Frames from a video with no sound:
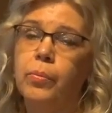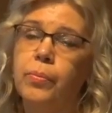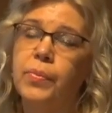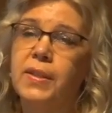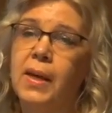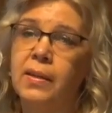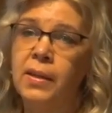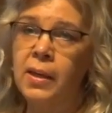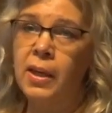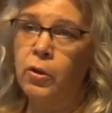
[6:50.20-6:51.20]
this
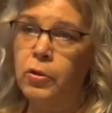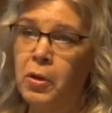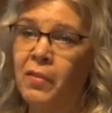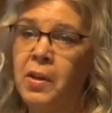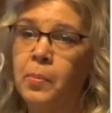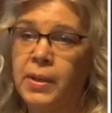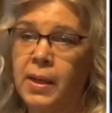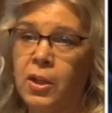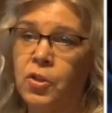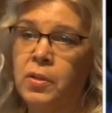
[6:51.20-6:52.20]
idea can also have
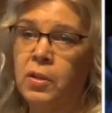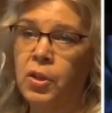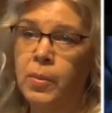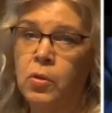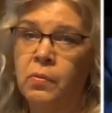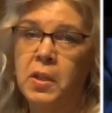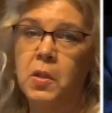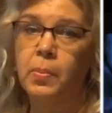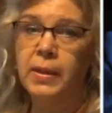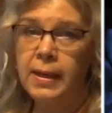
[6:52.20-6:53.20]
implication in terms of
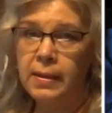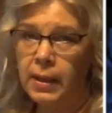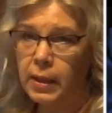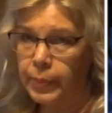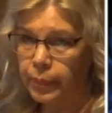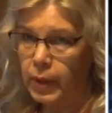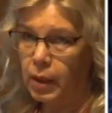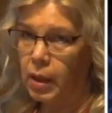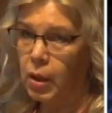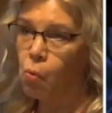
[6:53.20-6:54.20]
explaining
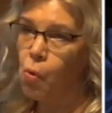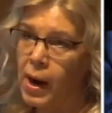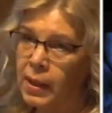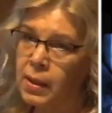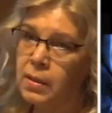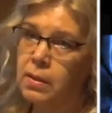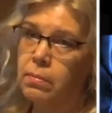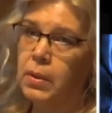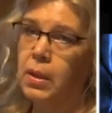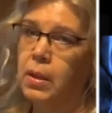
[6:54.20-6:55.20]
why
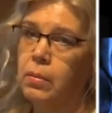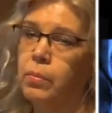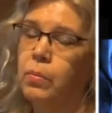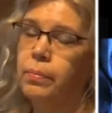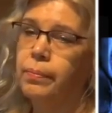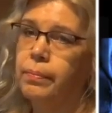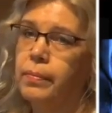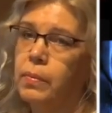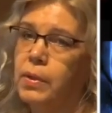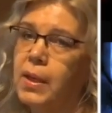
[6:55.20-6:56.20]

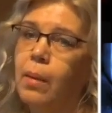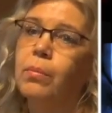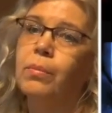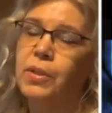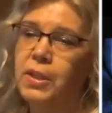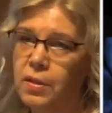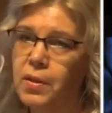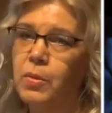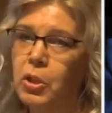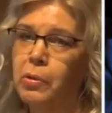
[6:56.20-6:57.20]
some
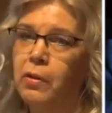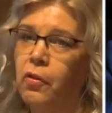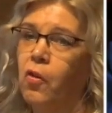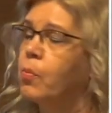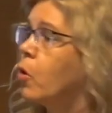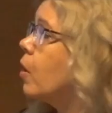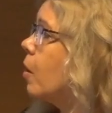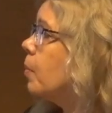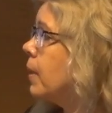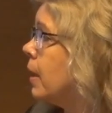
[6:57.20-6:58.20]
systems now evolve more
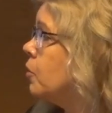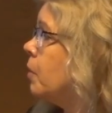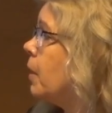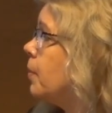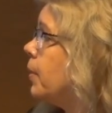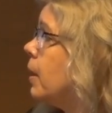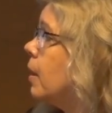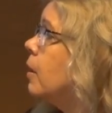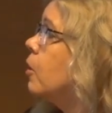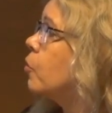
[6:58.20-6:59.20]
complex. There might be
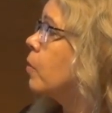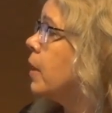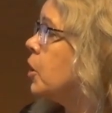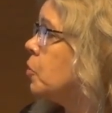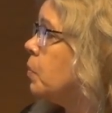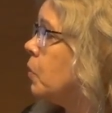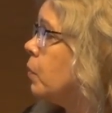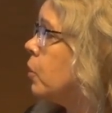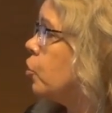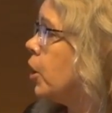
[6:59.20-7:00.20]
a correlation
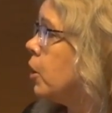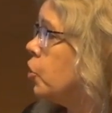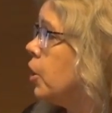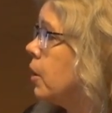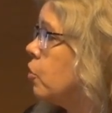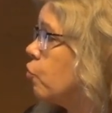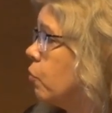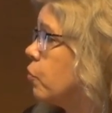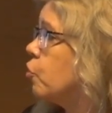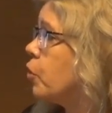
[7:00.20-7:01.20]
between changing
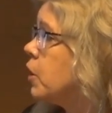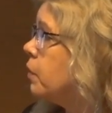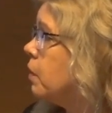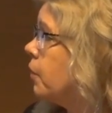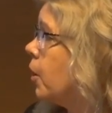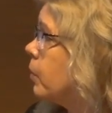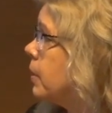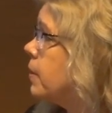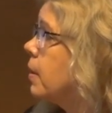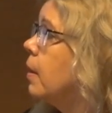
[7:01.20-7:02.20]
or stressful
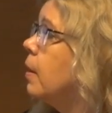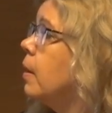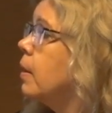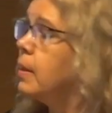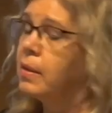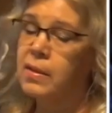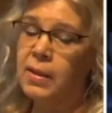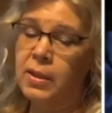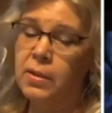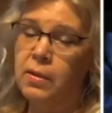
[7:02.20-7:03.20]
environments in the
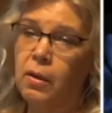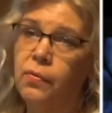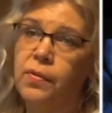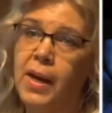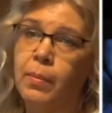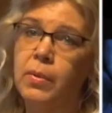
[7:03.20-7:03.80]
sense of them